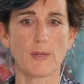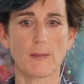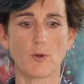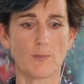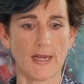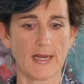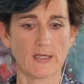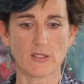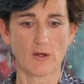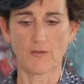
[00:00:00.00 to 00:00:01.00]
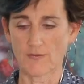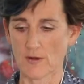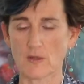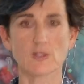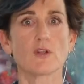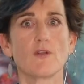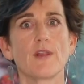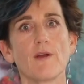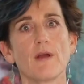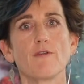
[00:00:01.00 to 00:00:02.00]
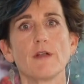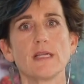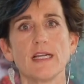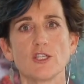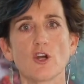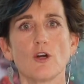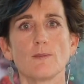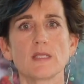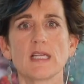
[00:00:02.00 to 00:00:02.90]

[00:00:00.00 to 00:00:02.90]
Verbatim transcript: people being so focused on their everyday jobs.